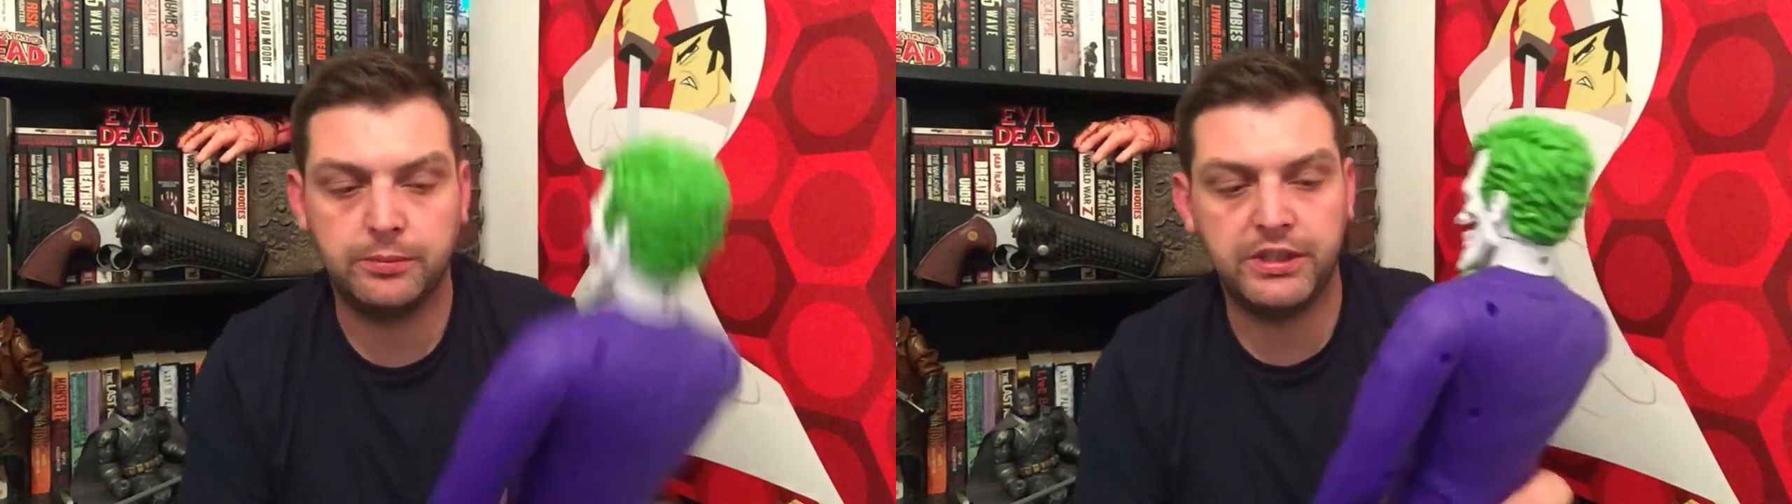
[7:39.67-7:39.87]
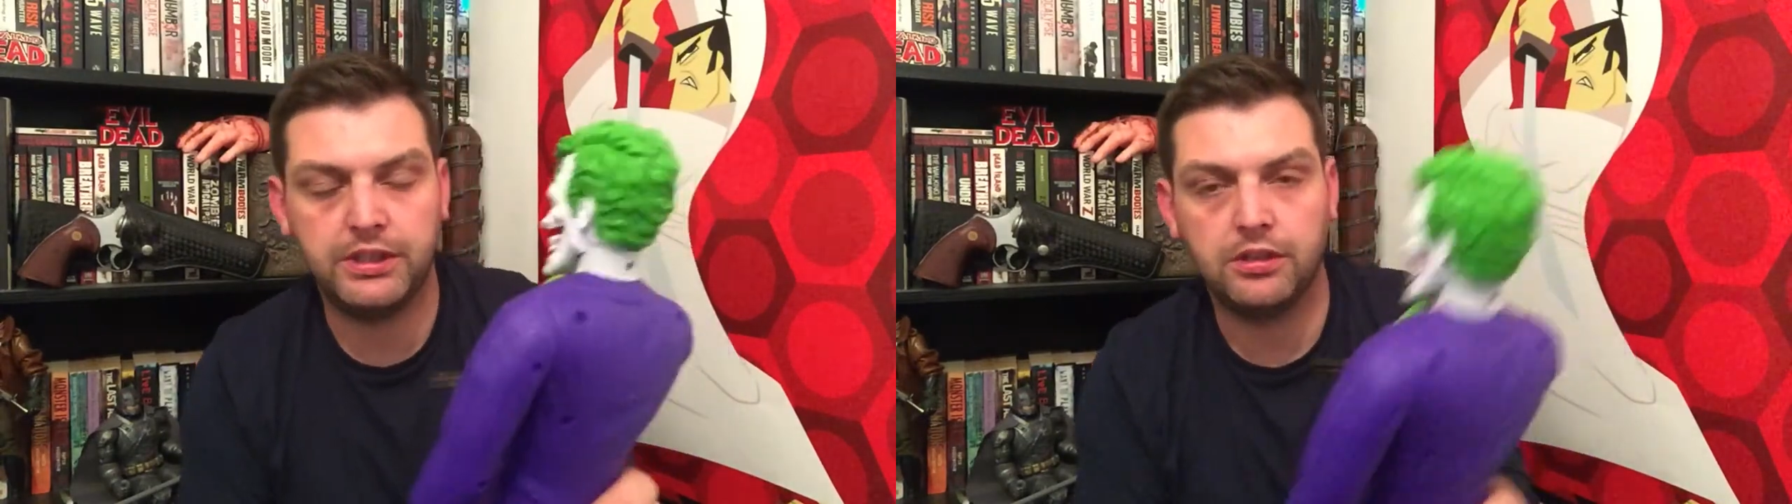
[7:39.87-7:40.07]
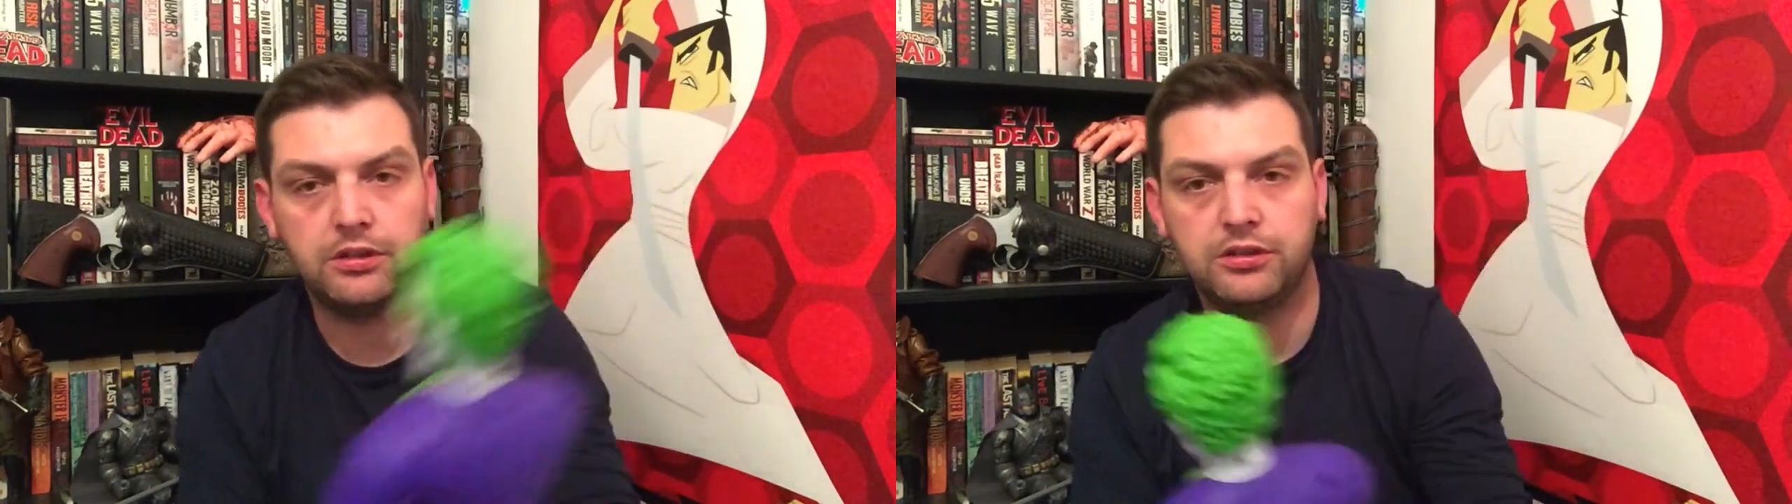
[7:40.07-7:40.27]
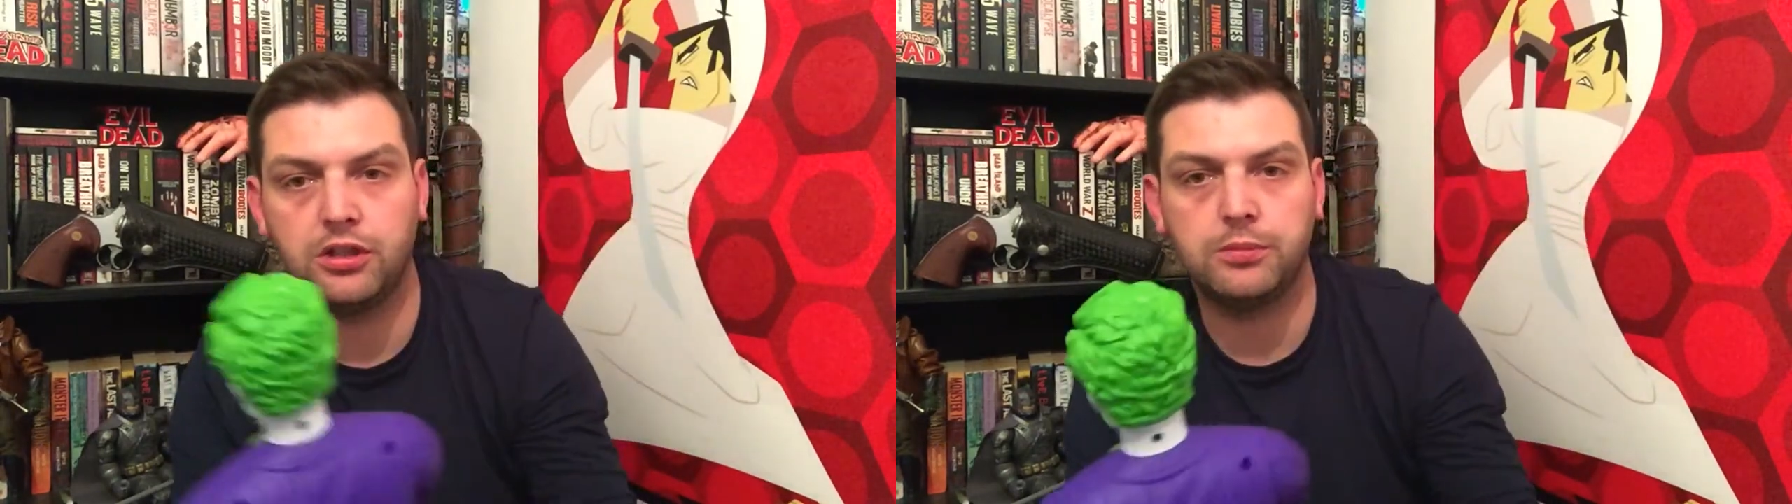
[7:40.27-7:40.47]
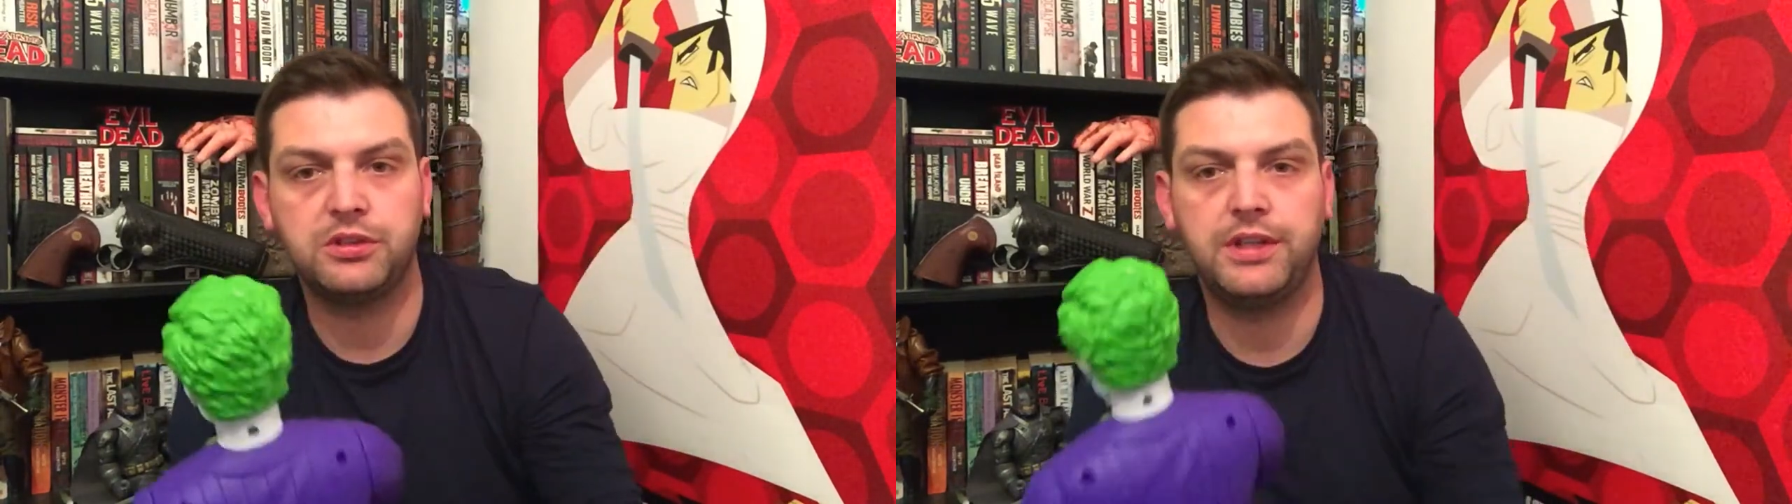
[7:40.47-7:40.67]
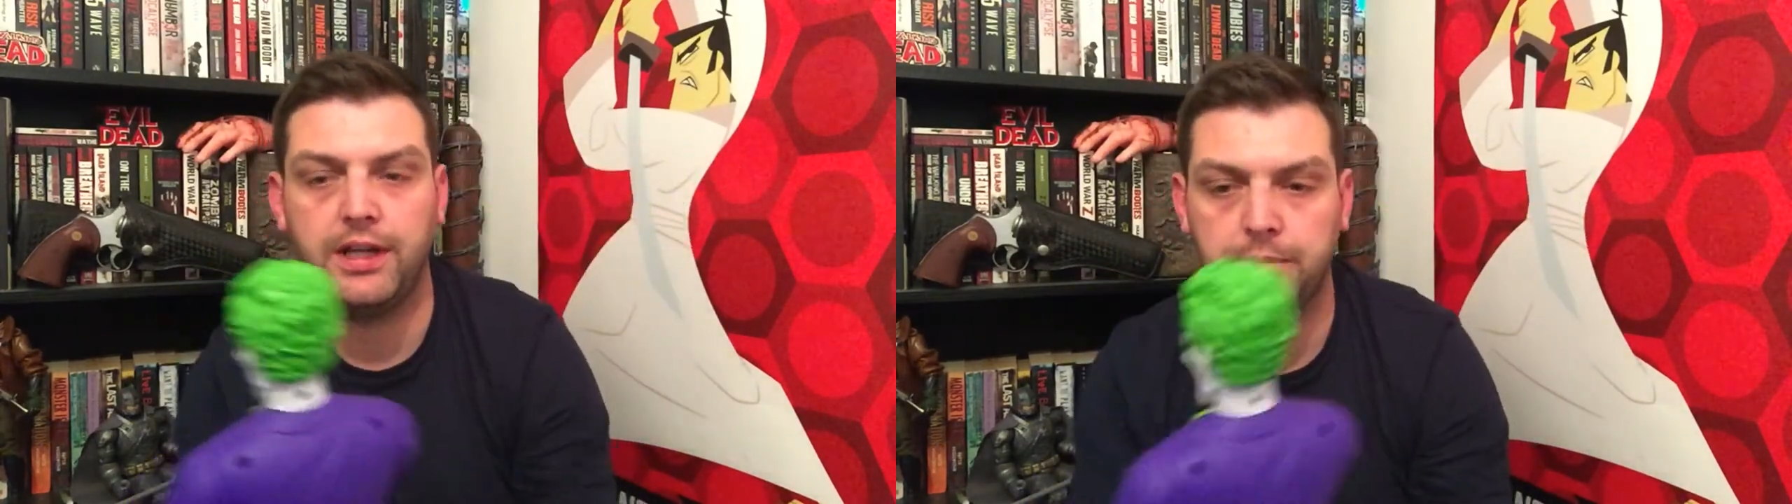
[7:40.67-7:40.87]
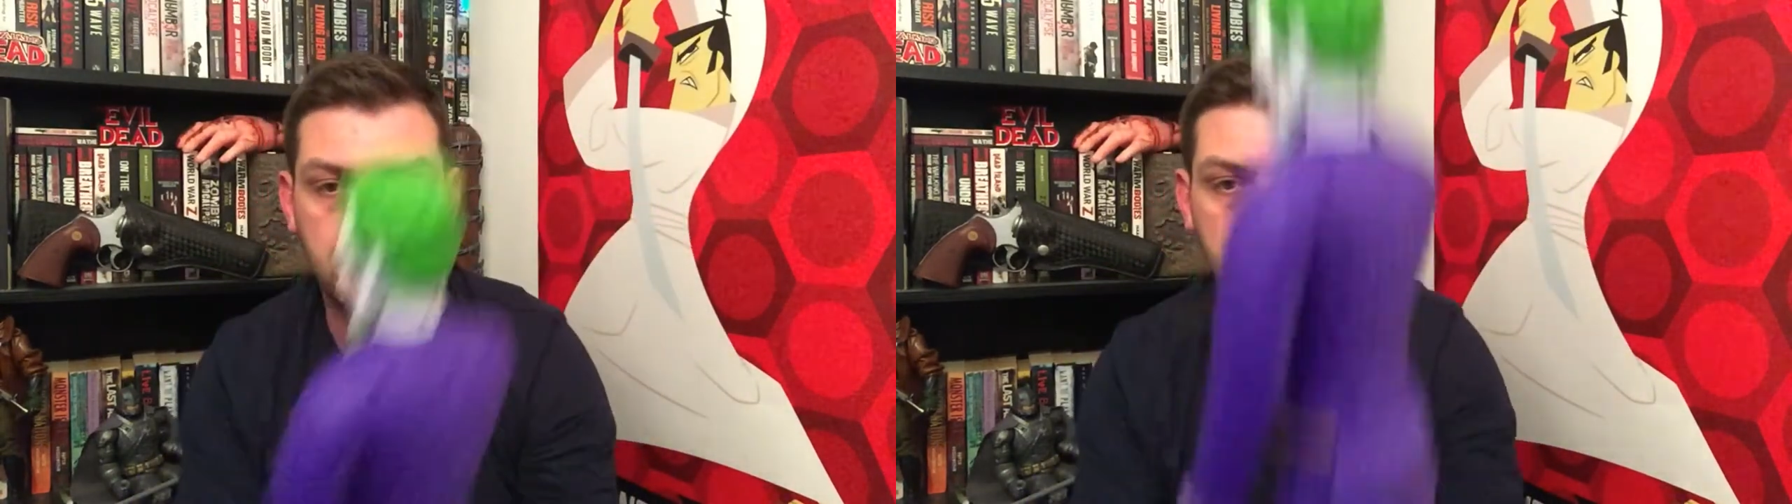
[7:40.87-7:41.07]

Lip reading: be on the top step